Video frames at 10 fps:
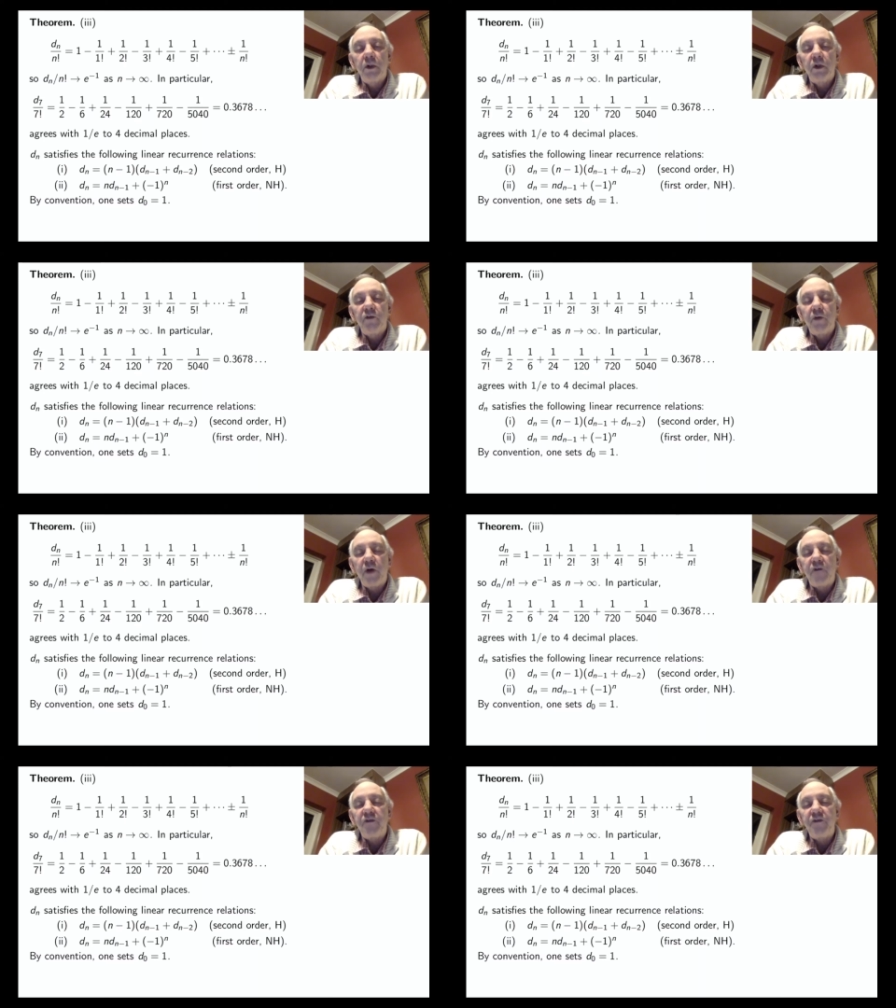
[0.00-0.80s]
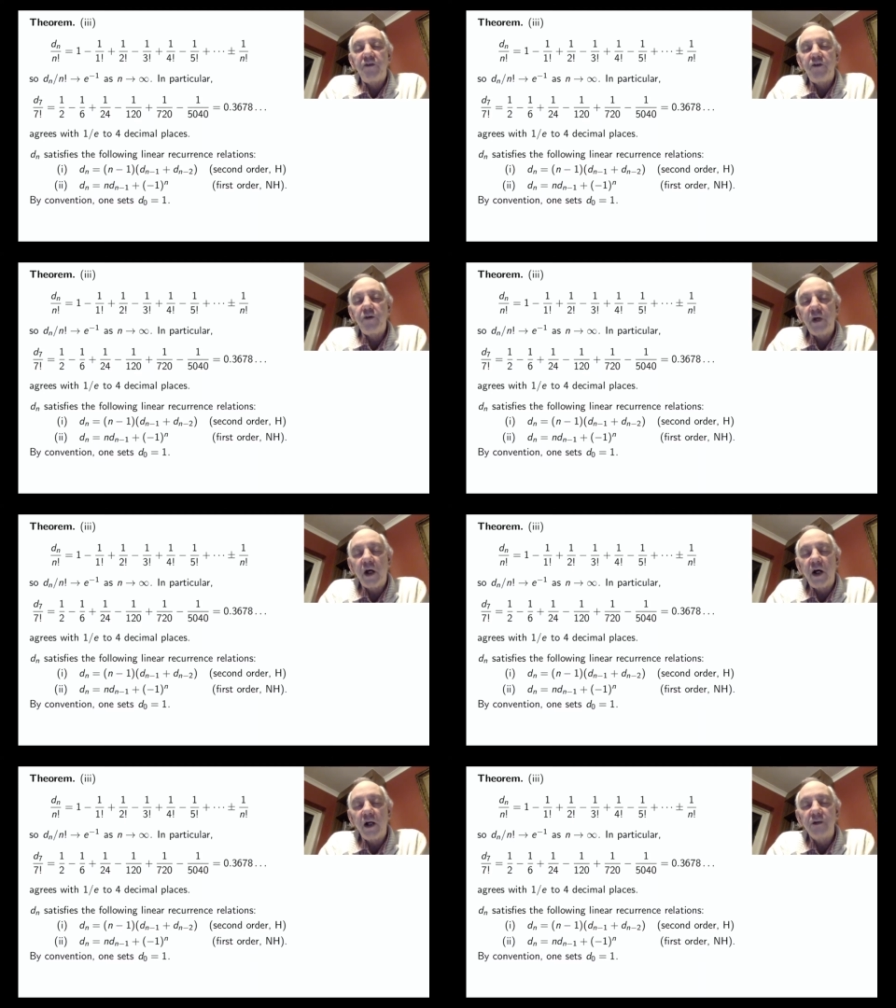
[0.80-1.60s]
If you had 52
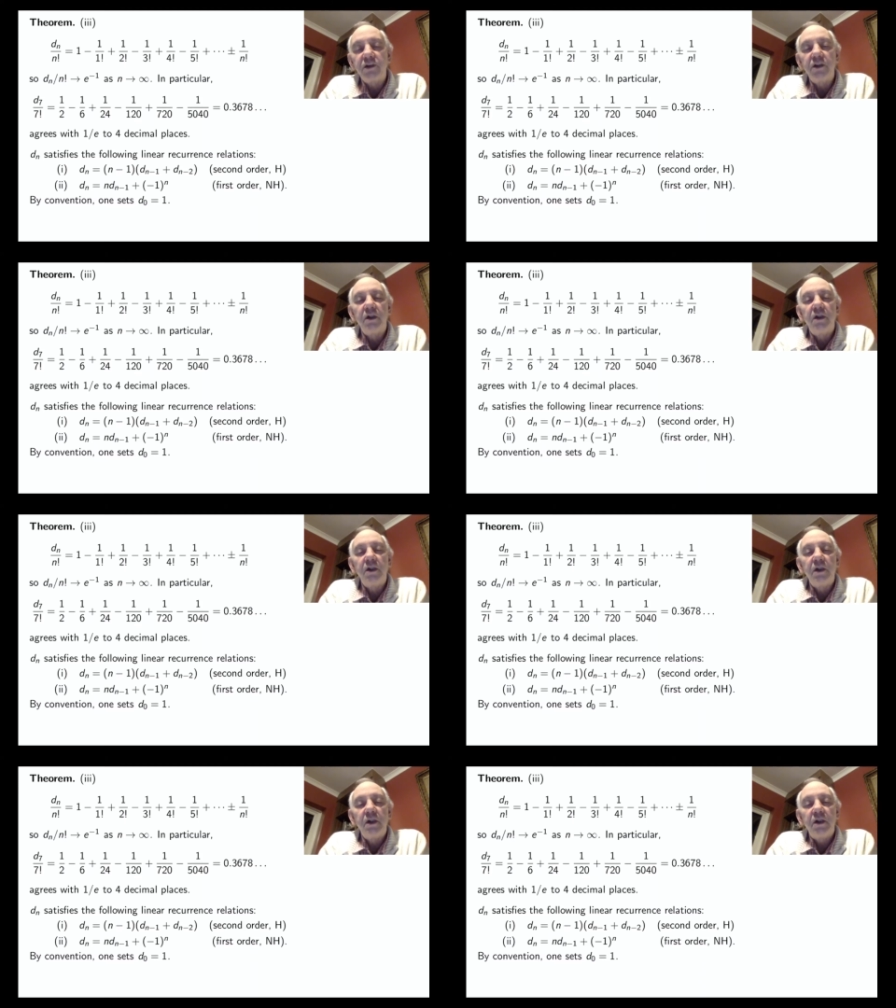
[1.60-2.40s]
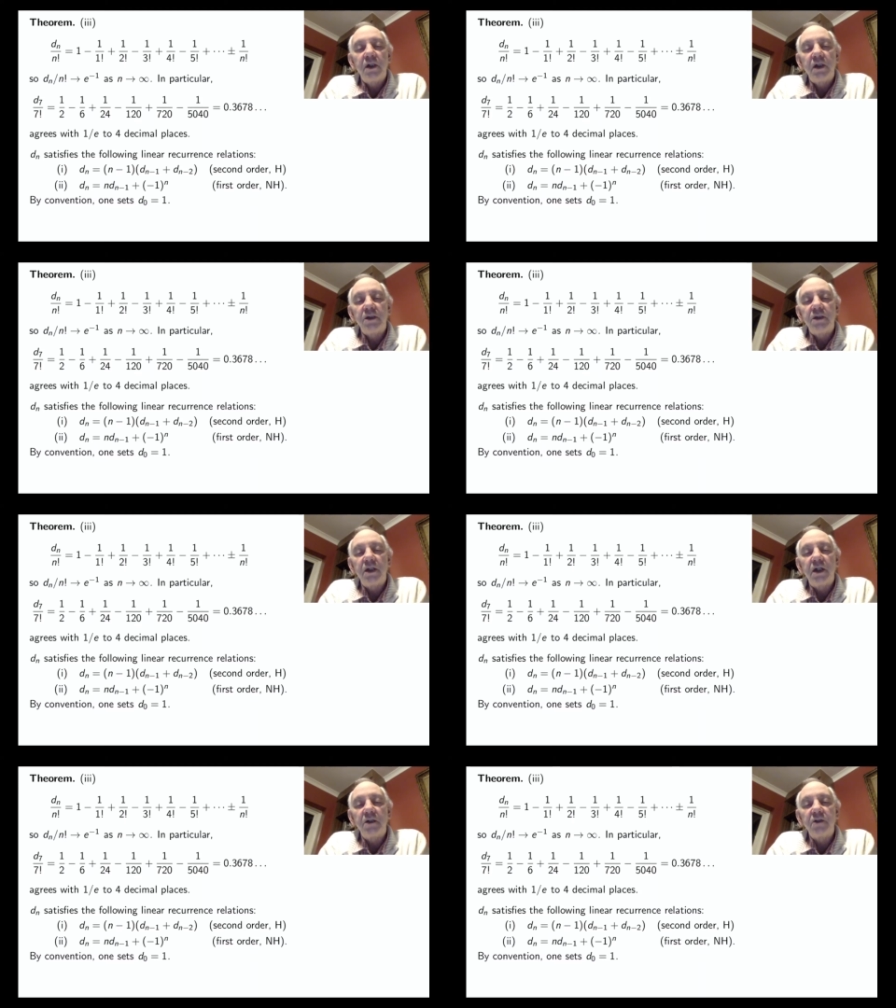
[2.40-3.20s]
cards
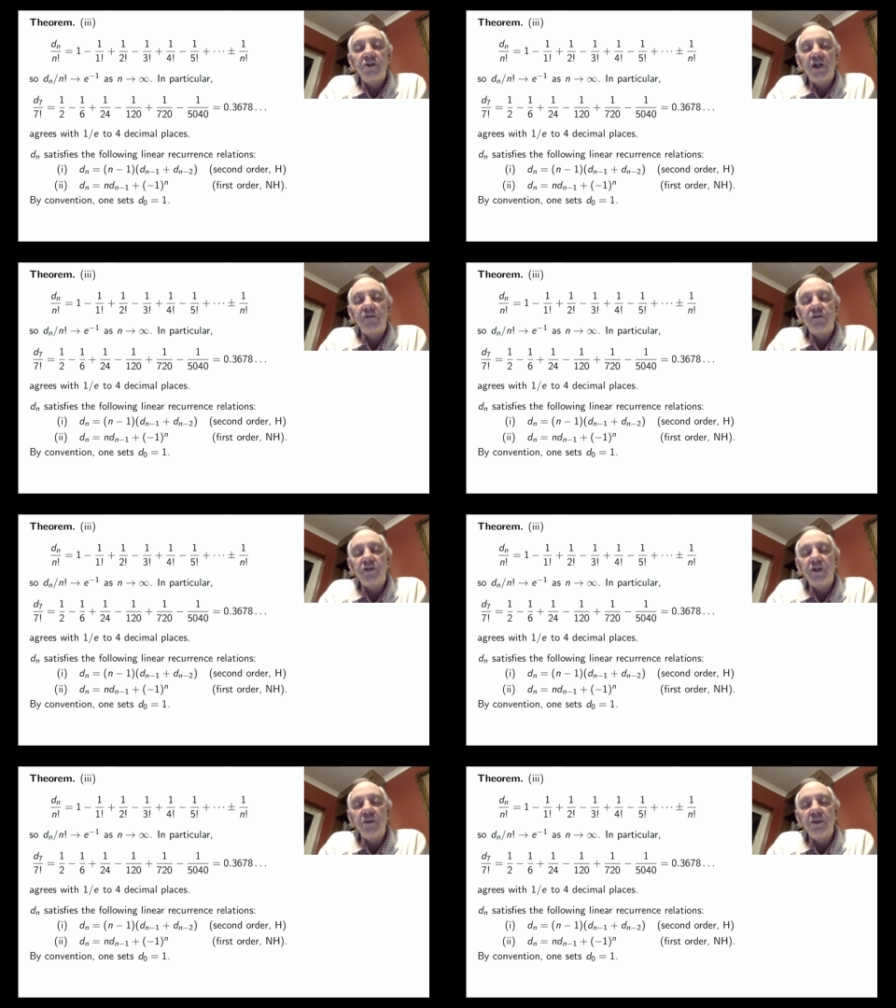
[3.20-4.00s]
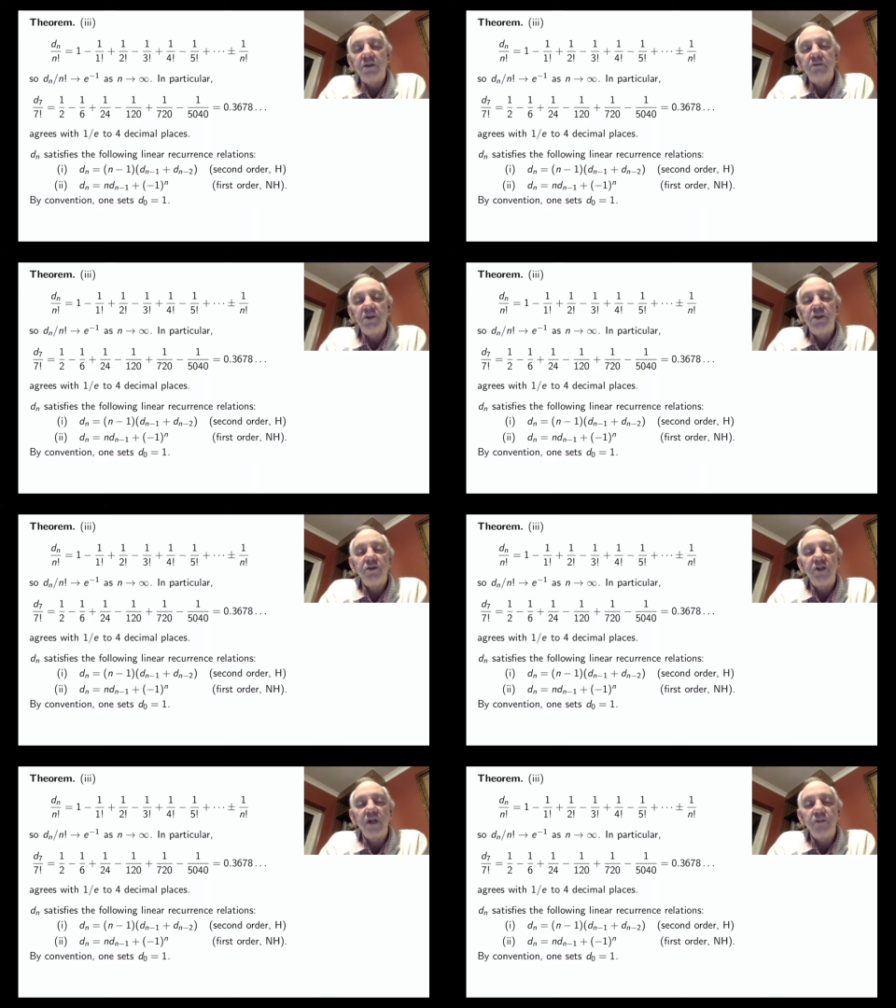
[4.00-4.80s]
and shuffled them and
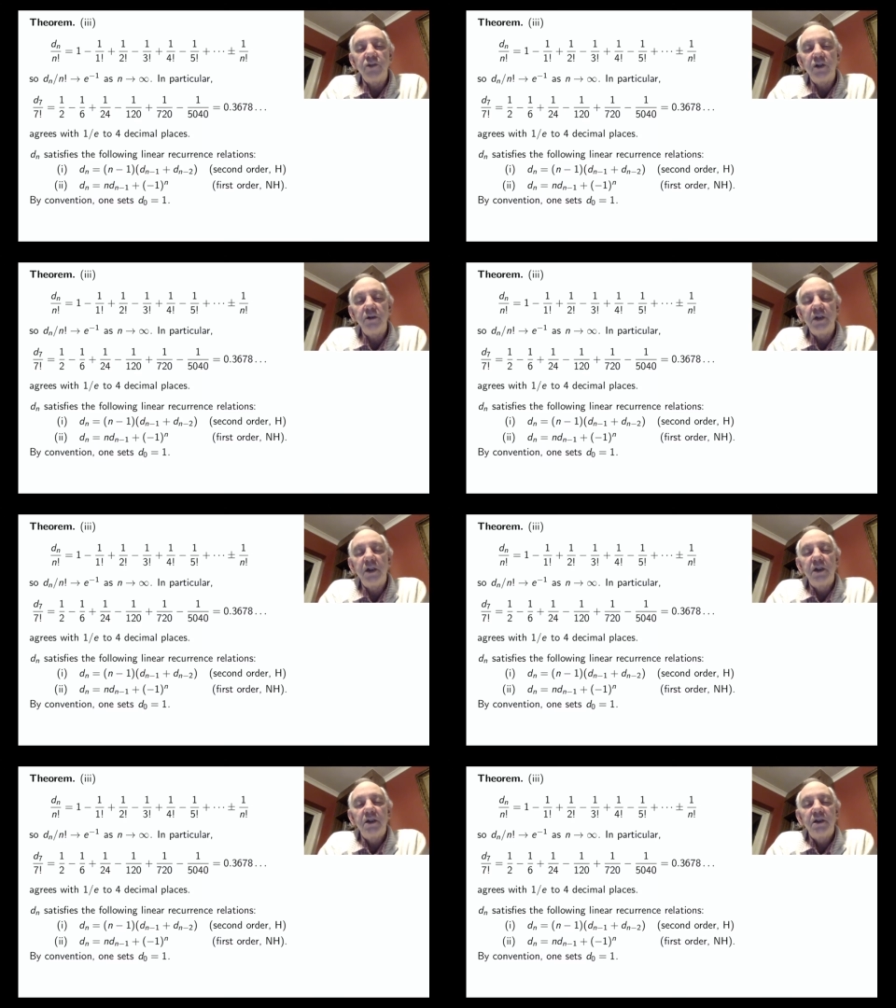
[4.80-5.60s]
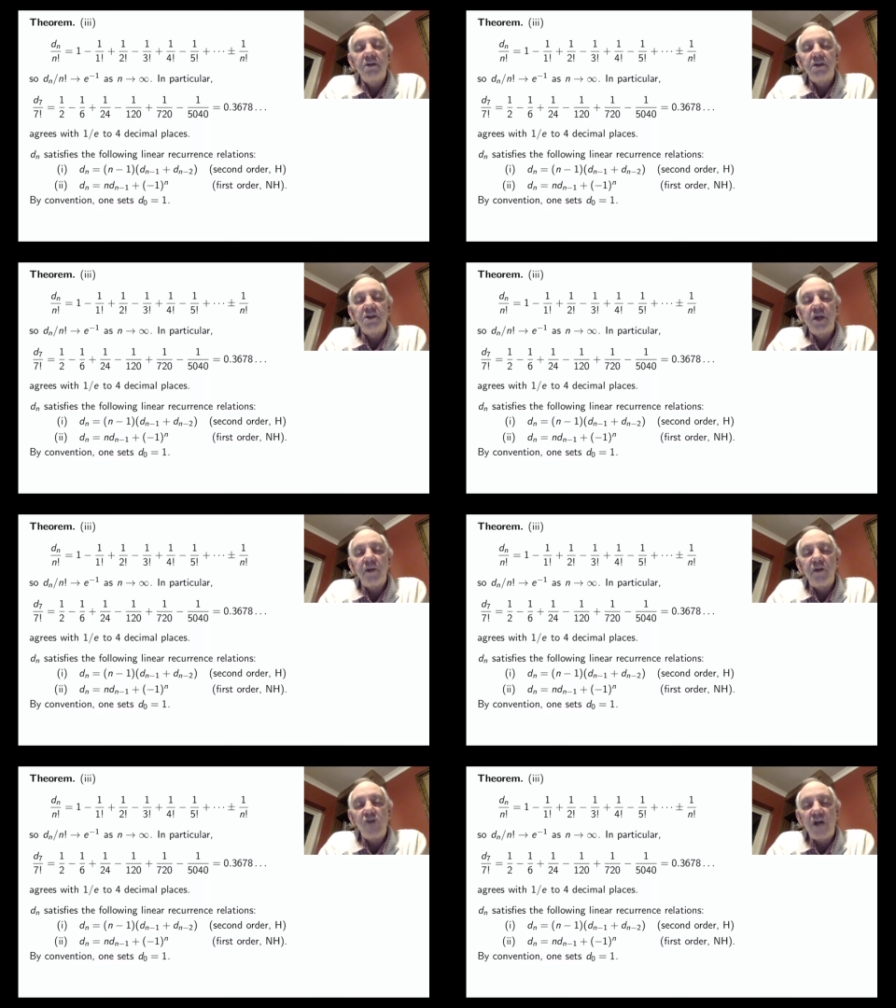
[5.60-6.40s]
used them to
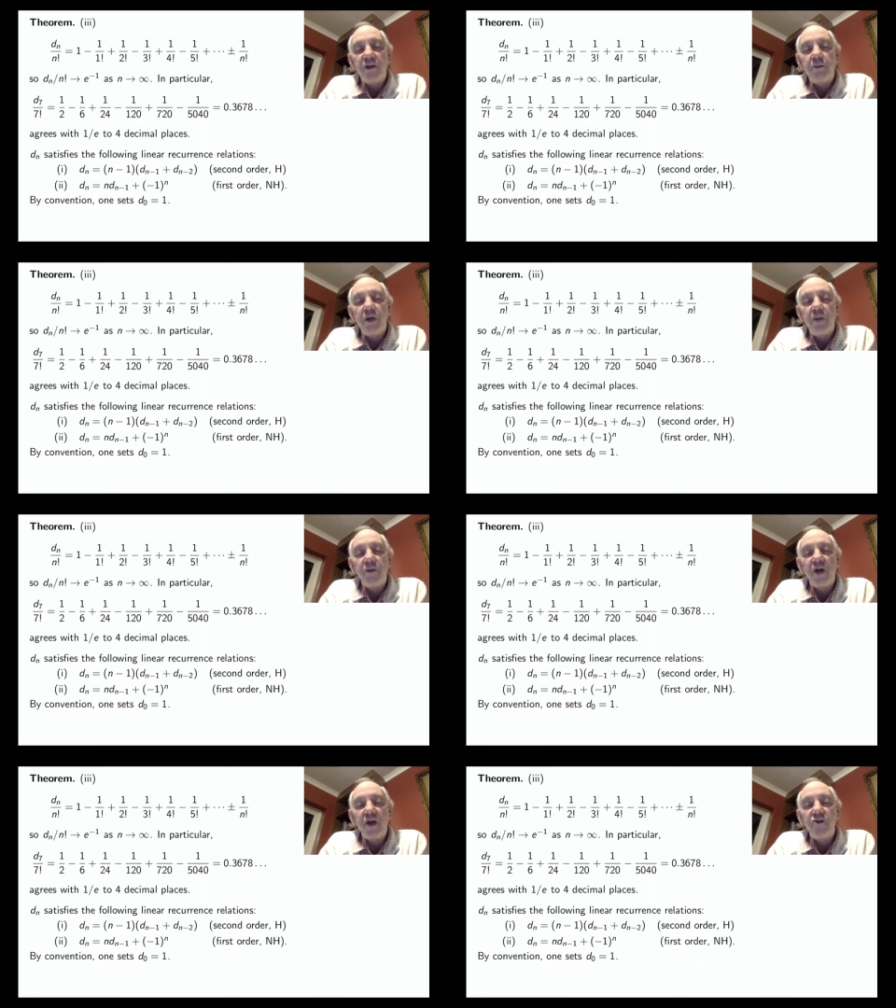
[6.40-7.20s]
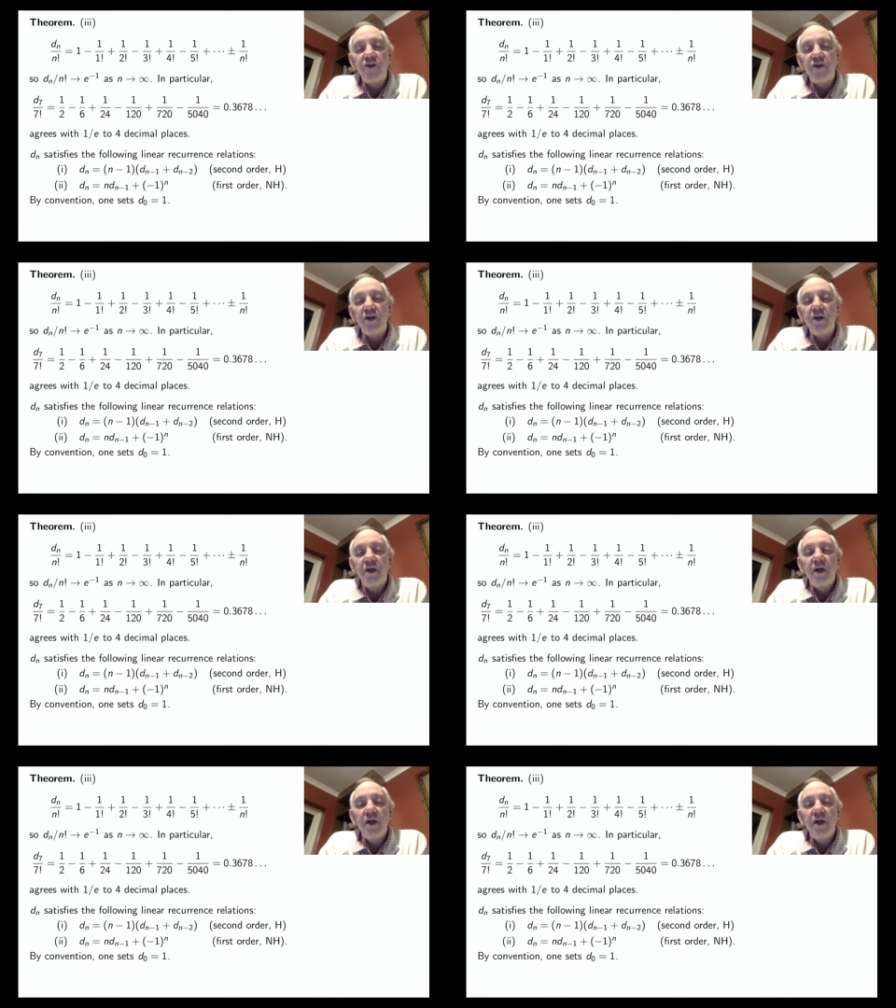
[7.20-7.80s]
determine a random permutation,